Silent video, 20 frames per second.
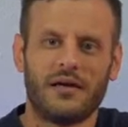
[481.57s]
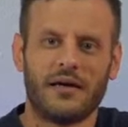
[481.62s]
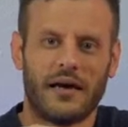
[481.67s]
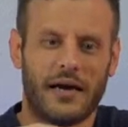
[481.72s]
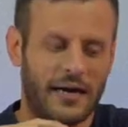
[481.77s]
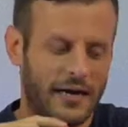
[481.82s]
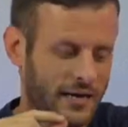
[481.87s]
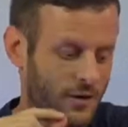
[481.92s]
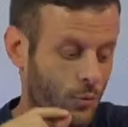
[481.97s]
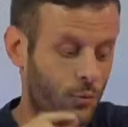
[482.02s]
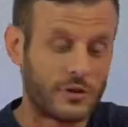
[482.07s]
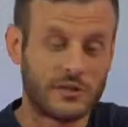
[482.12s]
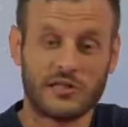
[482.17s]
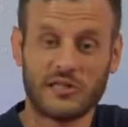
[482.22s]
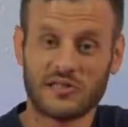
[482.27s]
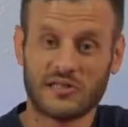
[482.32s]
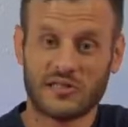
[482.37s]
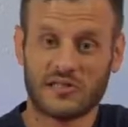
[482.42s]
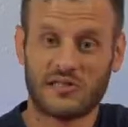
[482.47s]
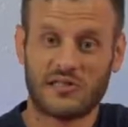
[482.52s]
what
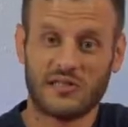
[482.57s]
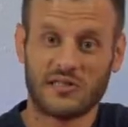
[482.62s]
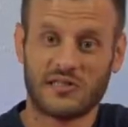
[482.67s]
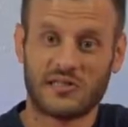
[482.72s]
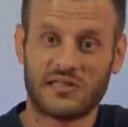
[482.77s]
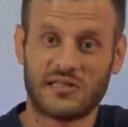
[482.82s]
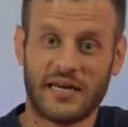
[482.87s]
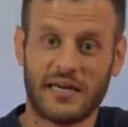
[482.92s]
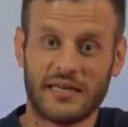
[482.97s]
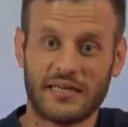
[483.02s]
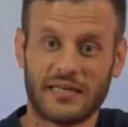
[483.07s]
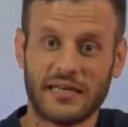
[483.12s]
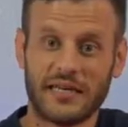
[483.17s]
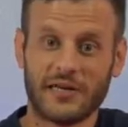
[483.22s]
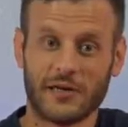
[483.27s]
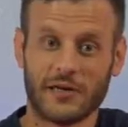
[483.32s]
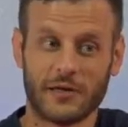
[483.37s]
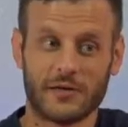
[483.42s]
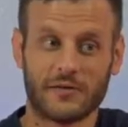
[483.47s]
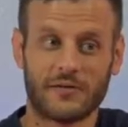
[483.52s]
Jesus just said
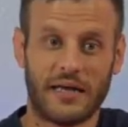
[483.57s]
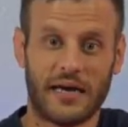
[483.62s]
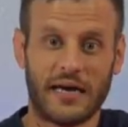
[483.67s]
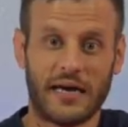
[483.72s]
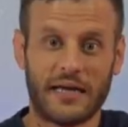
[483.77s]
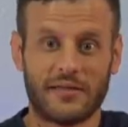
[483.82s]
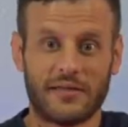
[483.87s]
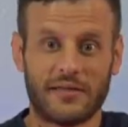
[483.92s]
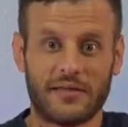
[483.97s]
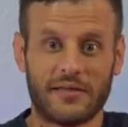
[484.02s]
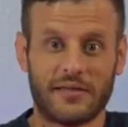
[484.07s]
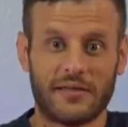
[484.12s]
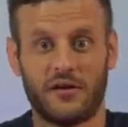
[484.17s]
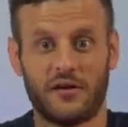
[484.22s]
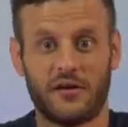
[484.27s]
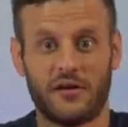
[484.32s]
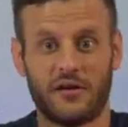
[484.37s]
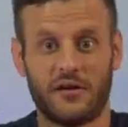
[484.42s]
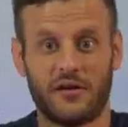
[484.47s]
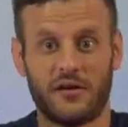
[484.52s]
here, that there
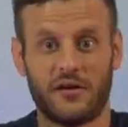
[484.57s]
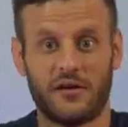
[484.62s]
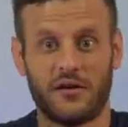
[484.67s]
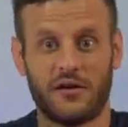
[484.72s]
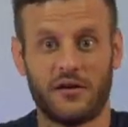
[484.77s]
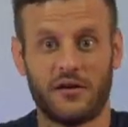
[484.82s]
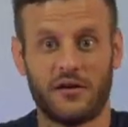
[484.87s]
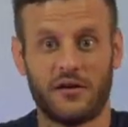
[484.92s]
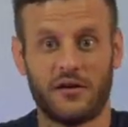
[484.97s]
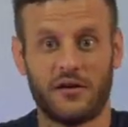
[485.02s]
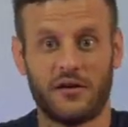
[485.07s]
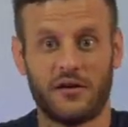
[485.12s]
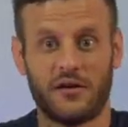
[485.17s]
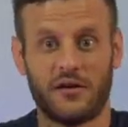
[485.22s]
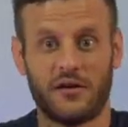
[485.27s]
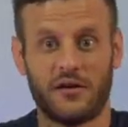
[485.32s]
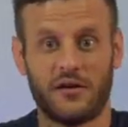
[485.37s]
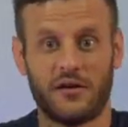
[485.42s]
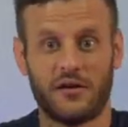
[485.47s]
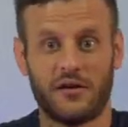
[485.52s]
is no
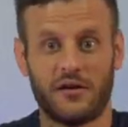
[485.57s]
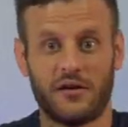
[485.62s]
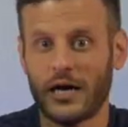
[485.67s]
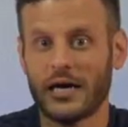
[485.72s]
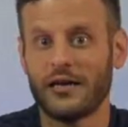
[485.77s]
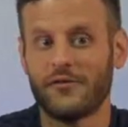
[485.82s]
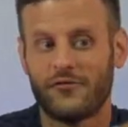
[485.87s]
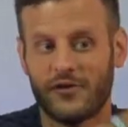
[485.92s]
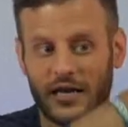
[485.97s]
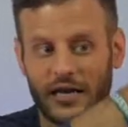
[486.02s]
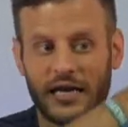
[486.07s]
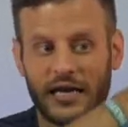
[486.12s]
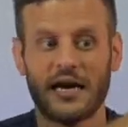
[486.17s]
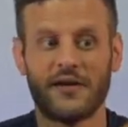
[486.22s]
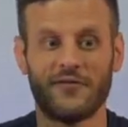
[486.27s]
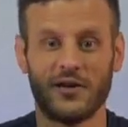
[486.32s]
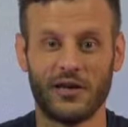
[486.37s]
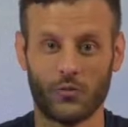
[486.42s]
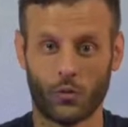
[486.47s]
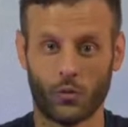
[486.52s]
husband and wife in
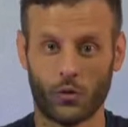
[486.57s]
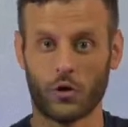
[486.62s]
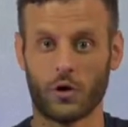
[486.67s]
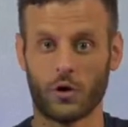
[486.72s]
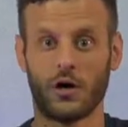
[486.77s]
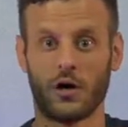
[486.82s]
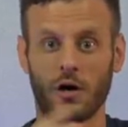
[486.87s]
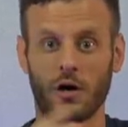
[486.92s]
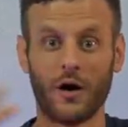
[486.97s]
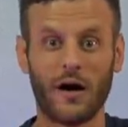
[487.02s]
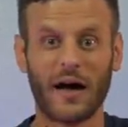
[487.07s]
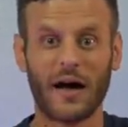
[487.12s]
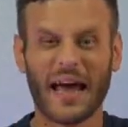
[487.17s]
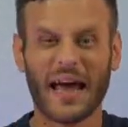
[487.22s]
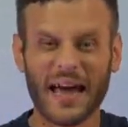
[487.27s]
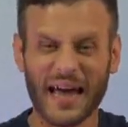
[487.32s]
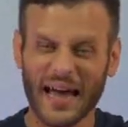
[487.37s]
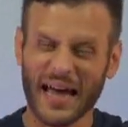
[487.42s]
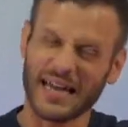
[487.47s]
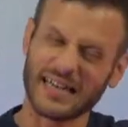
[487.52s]
heaven. We're all
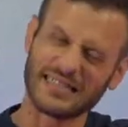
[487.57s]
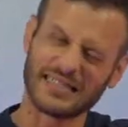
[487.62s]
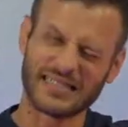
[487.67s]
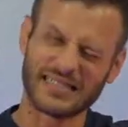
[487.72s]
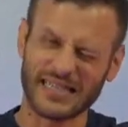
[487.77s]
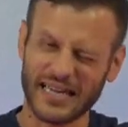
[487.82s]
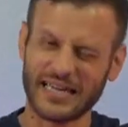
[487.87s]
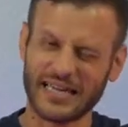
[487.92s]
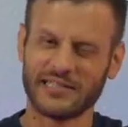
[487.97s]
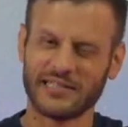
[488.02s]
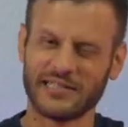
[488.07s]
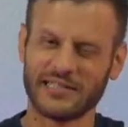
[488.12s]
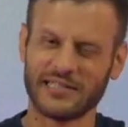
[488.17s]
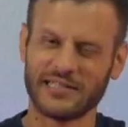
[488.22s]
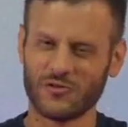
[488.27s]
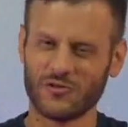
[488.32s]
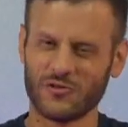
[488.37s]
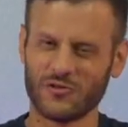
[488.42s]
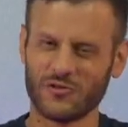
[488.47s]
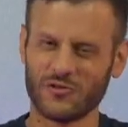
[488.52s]
as
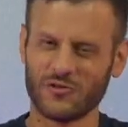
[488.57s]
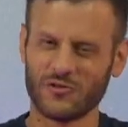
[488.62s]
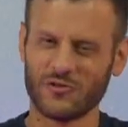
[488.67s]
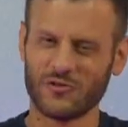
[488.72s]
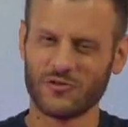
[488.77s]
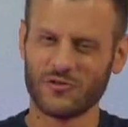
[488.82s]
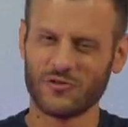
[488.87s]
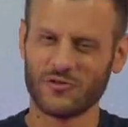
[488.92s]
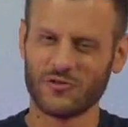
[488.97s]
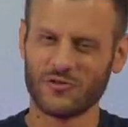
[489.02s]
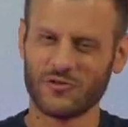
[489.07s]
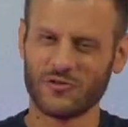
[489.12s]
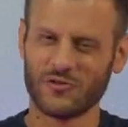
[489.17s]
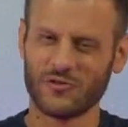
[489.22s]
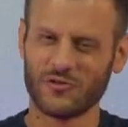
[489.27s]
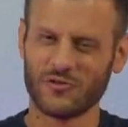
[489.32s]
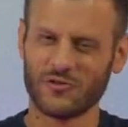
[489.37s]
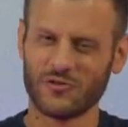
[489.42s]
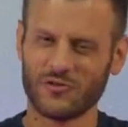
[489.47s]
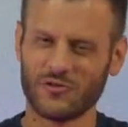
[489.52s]
angels,
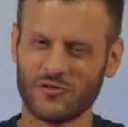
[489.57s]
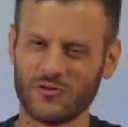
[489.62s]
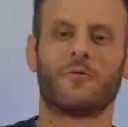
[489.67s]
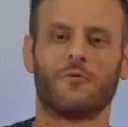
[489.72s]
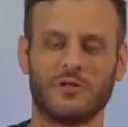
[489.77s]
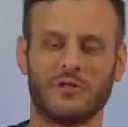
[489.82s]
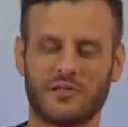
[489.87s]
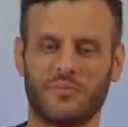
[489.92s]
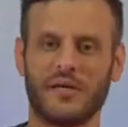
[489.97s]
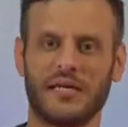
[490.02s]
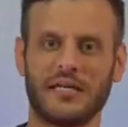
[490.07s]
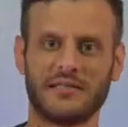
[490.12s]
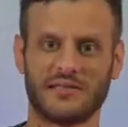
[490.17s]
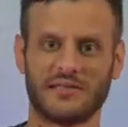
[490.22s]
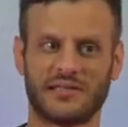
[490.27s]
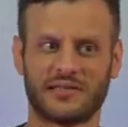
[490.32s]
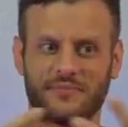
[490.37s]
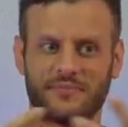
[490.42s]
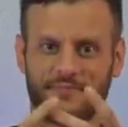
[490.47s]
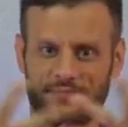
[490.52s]
which
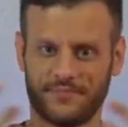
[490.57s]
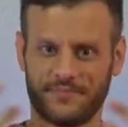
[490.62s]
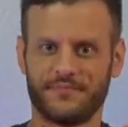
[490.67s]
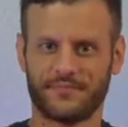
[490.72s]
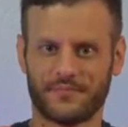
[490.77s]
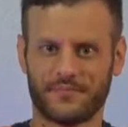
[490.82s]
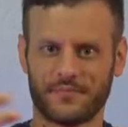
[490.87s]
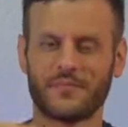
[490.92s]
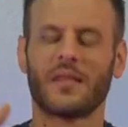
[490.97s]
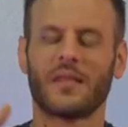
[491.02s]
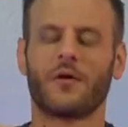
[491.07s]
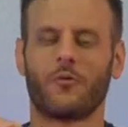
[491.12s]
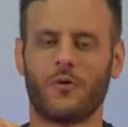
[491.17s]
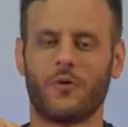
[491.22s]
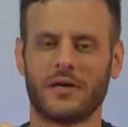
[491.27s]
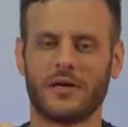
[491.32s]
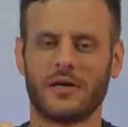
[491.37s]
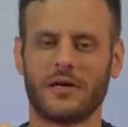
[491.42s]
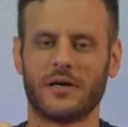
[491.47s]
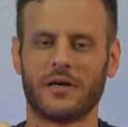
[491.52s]
means
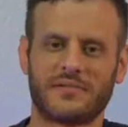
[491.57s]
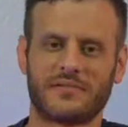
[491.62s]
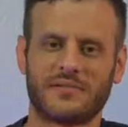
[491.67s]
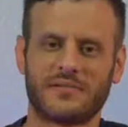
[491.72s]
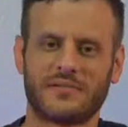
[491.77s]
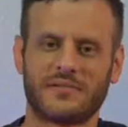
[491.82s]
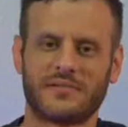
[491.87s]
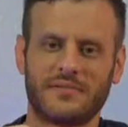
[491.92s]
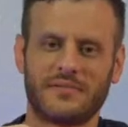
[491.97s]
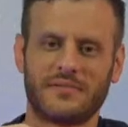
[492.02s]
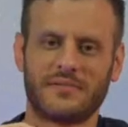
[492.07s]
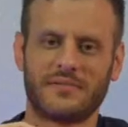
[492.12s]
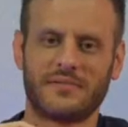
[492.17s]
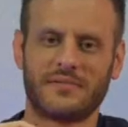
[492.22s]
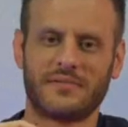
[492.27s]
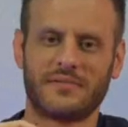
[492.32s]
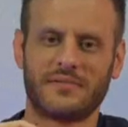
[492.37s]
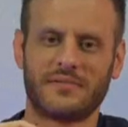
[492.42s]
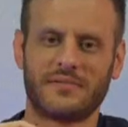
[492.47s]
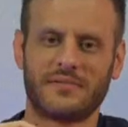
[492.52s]
what I already
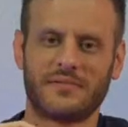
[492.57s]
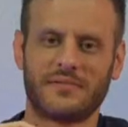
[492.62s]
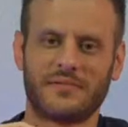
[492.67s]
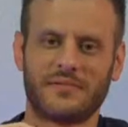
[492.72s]
said.